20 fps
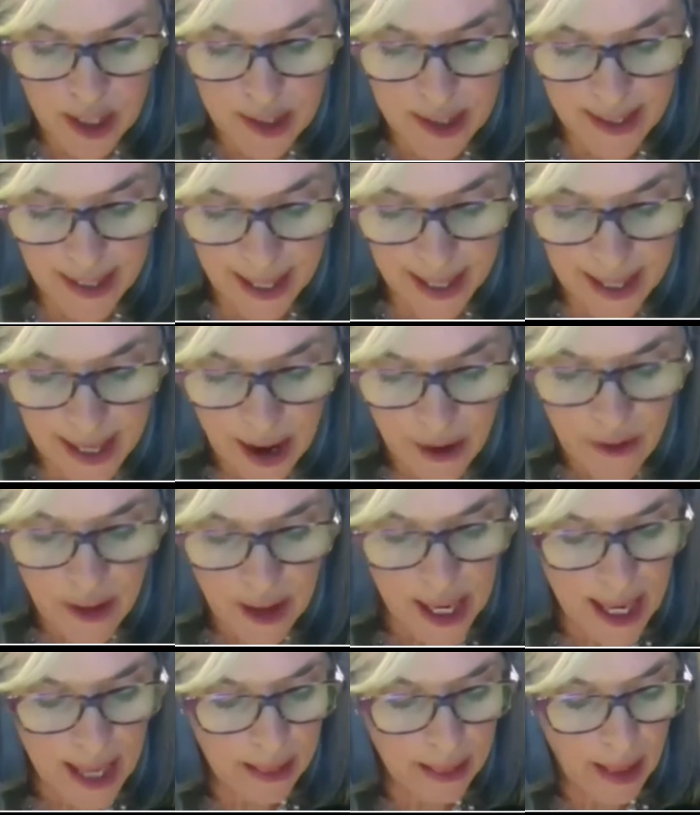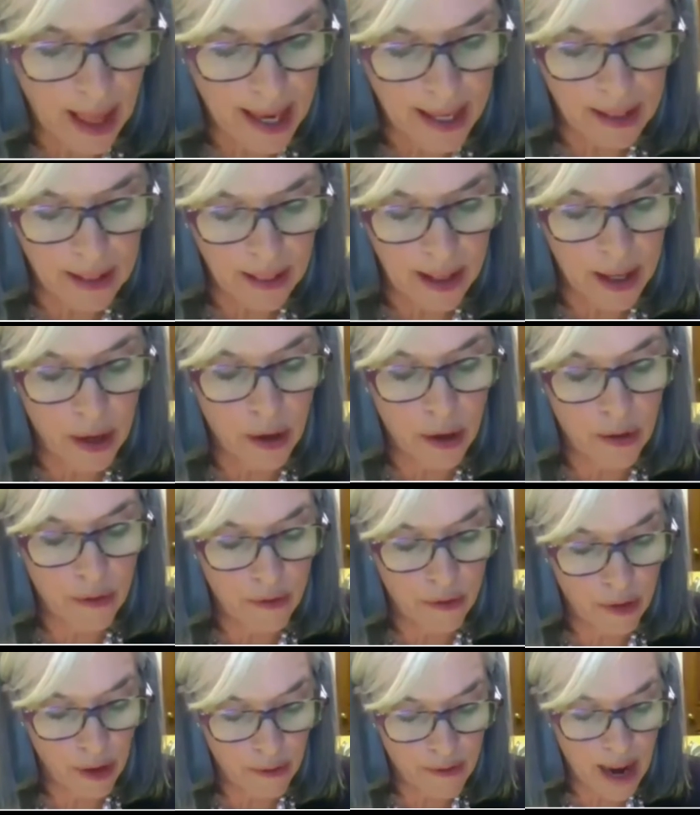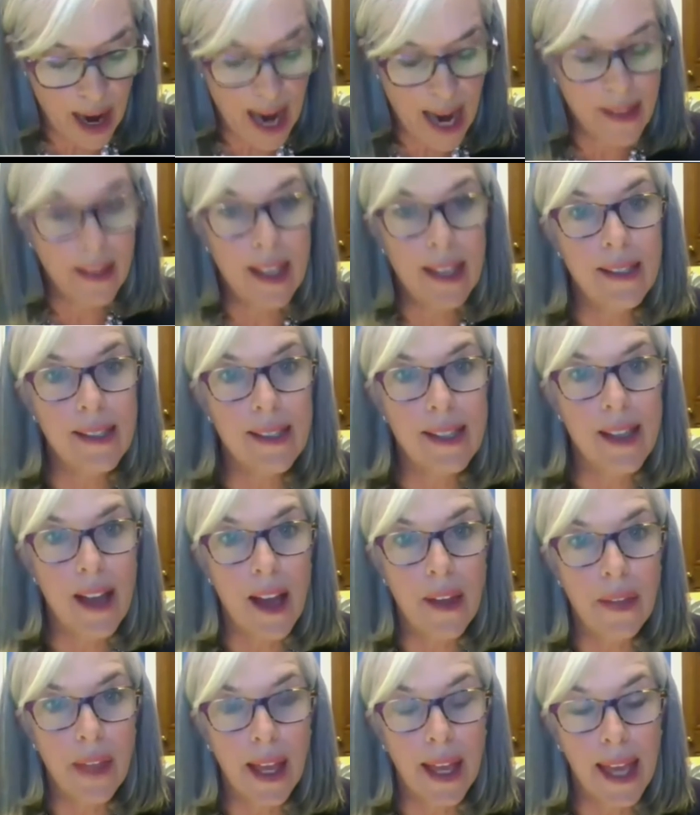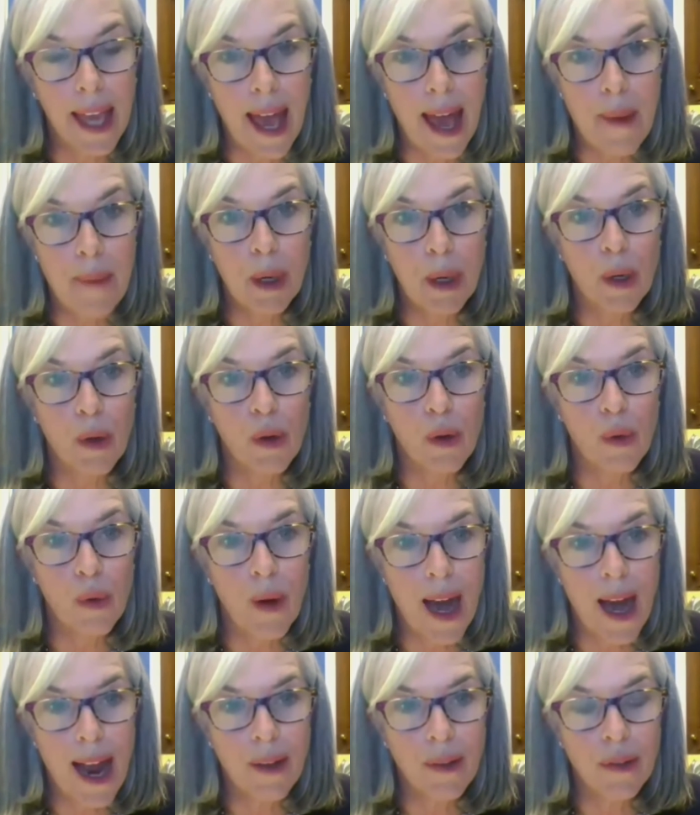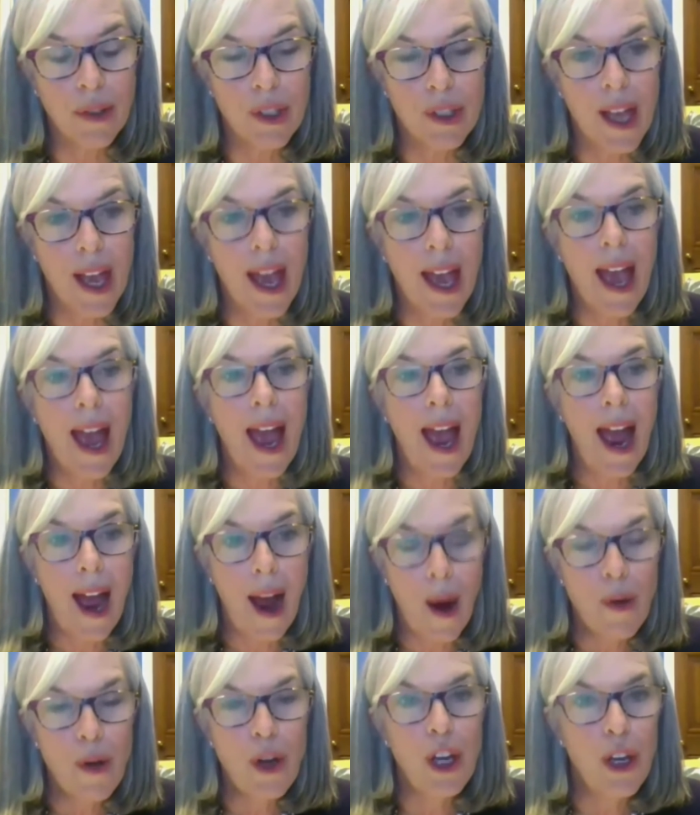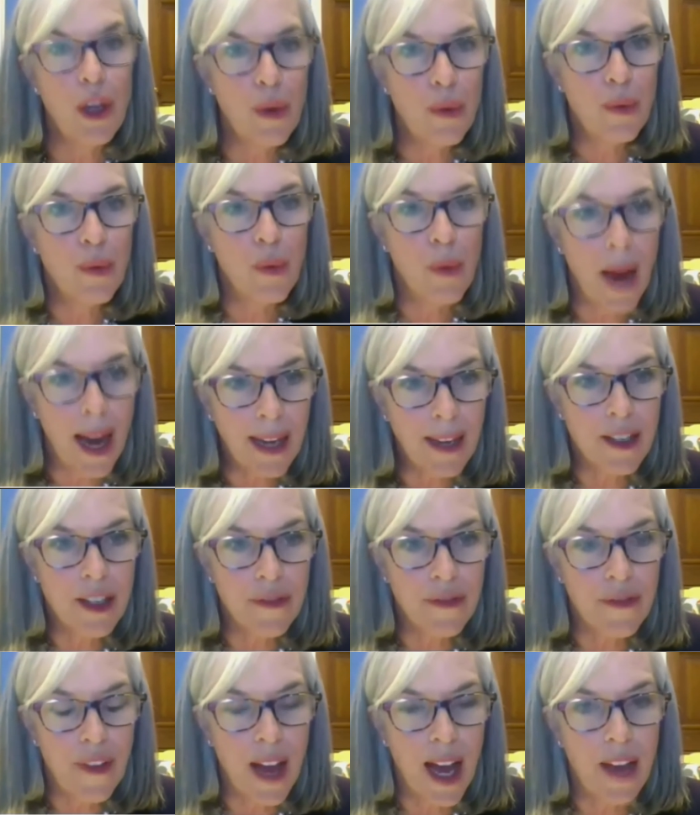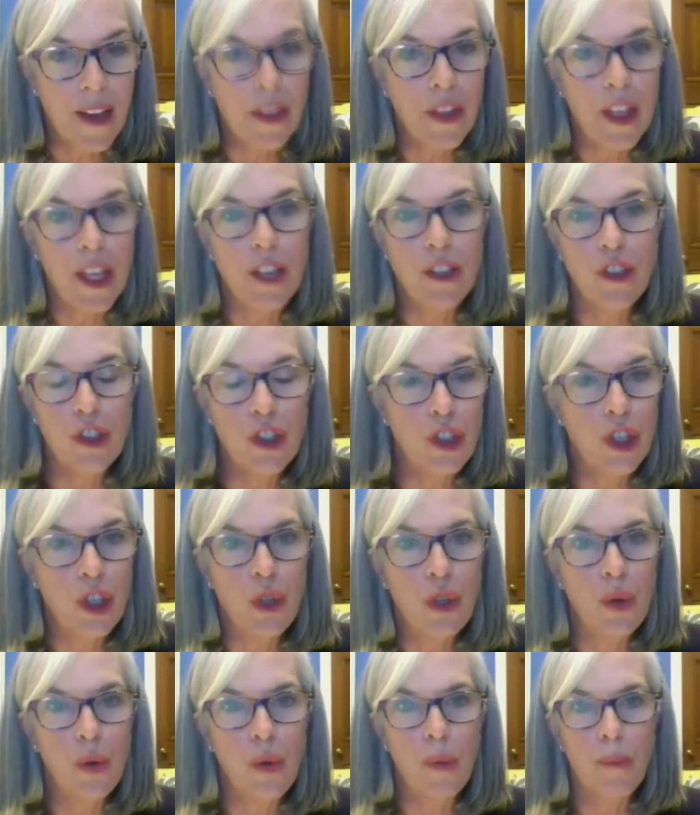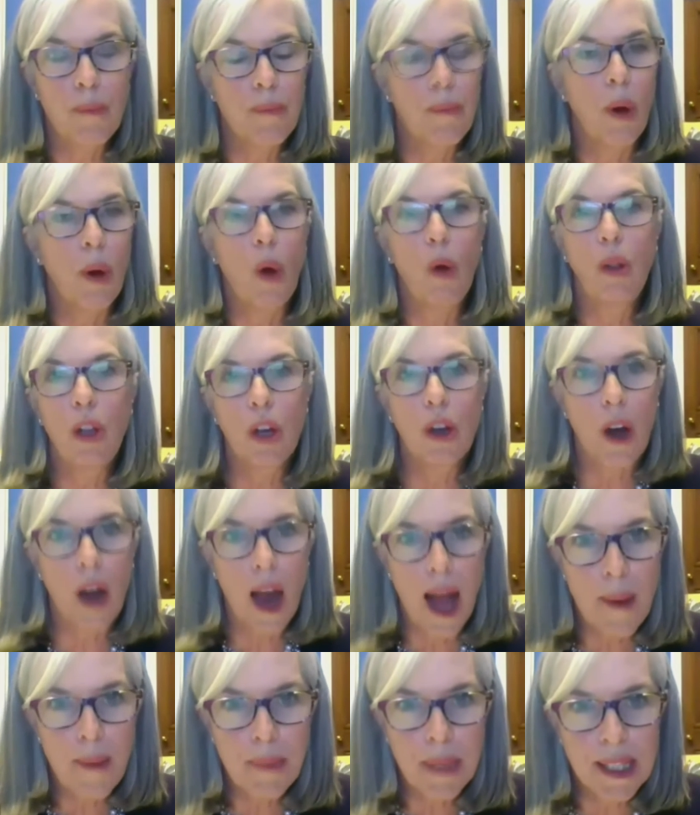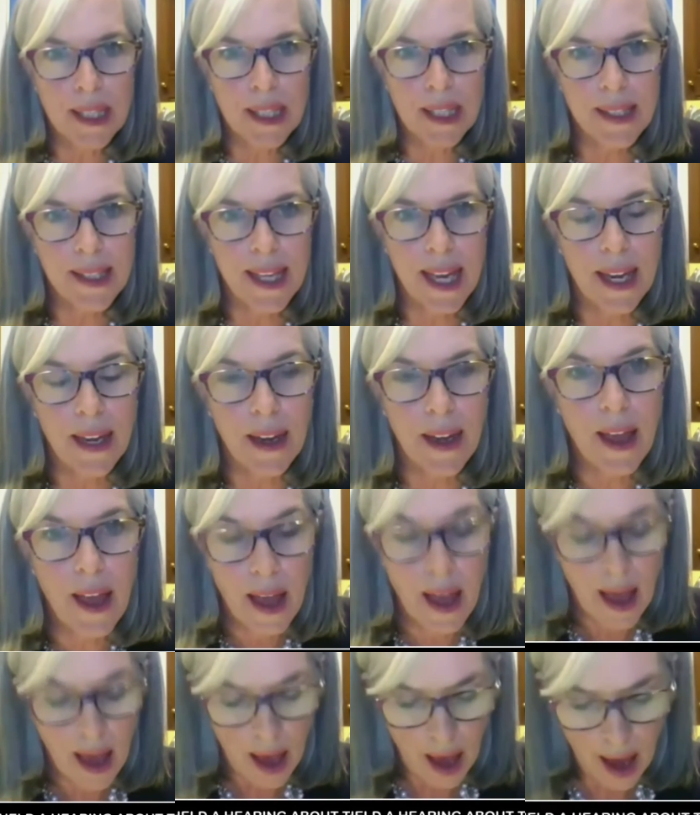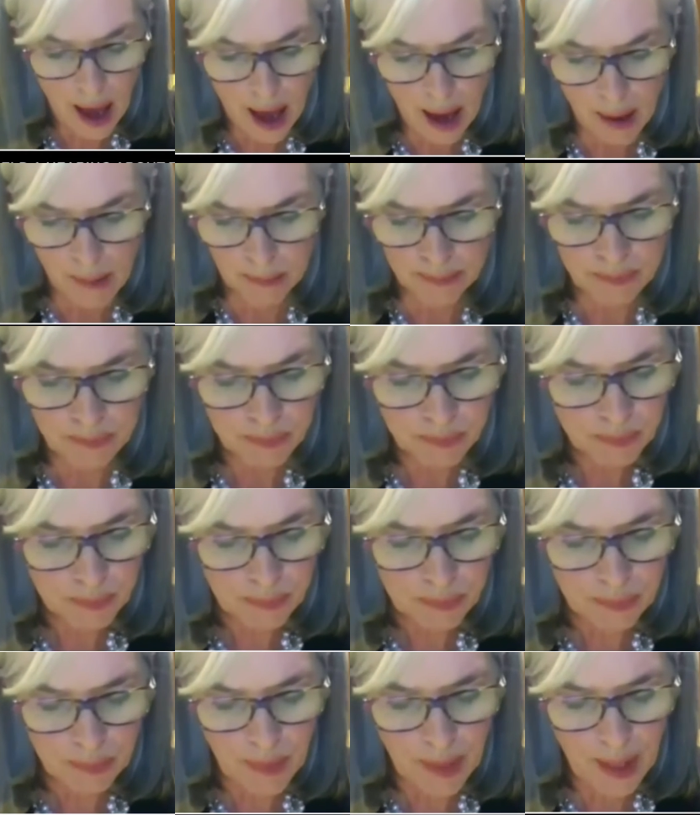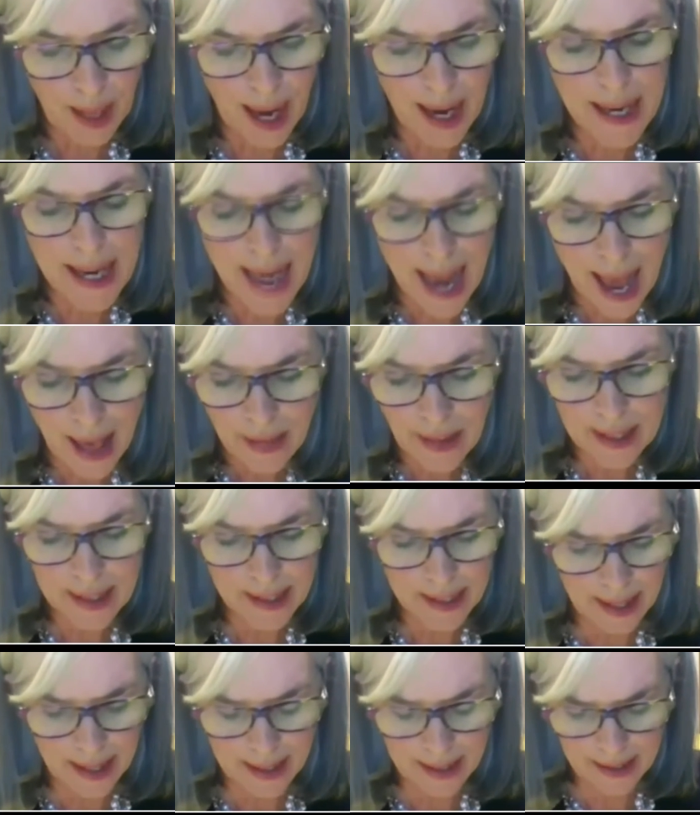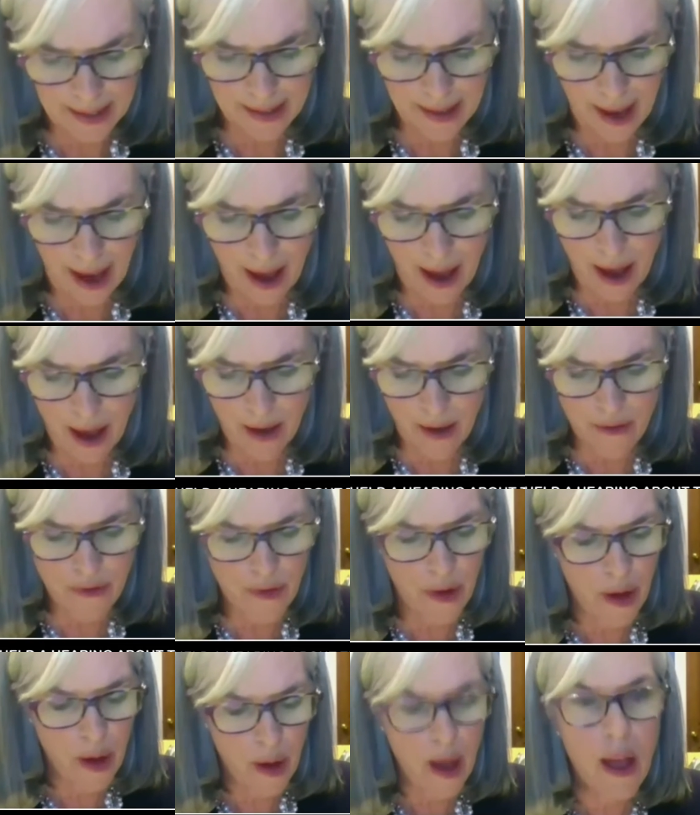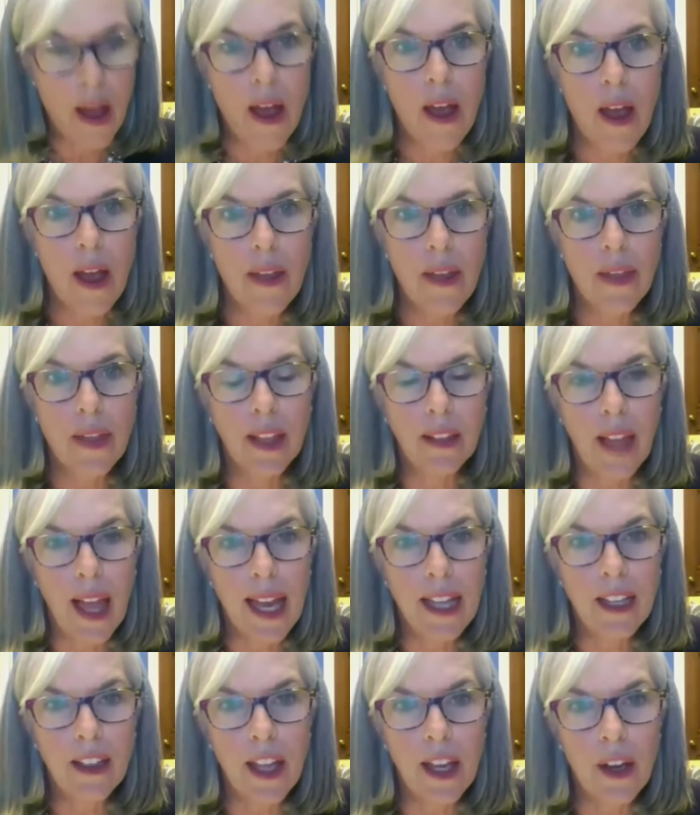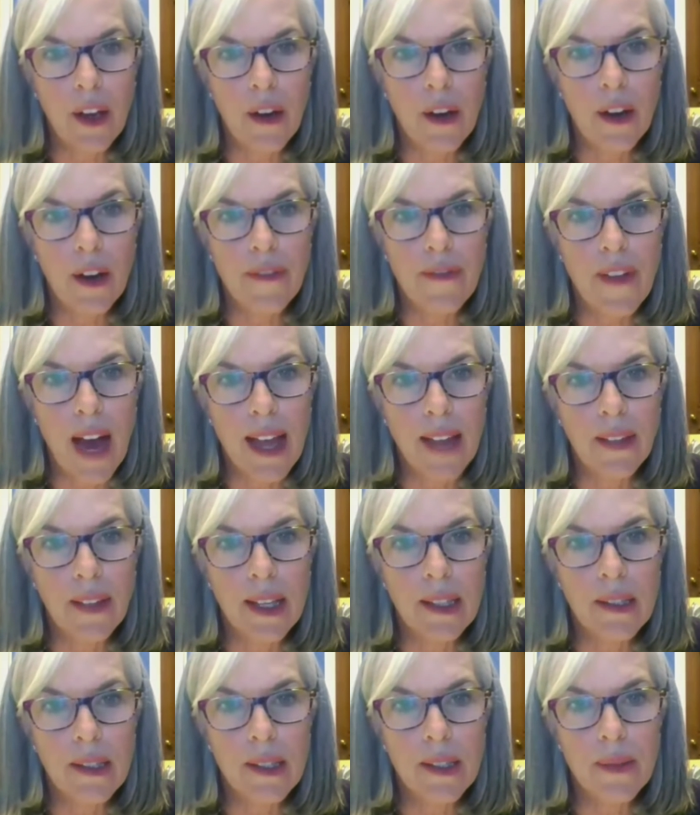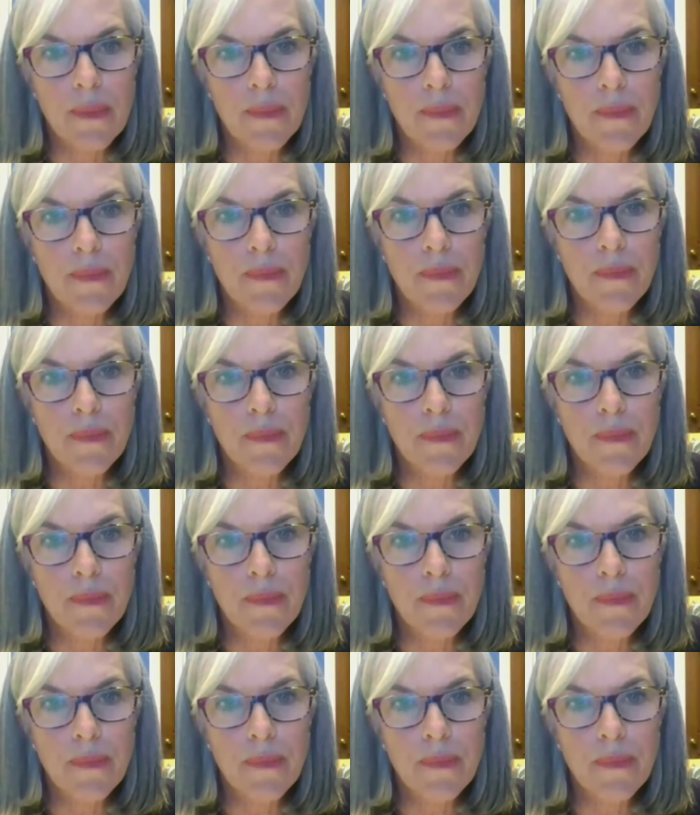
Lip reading: of a significant likelihood for violence on the Capitol grounds. How do you rectify these two polar opposite analysis of the likelihood of violence?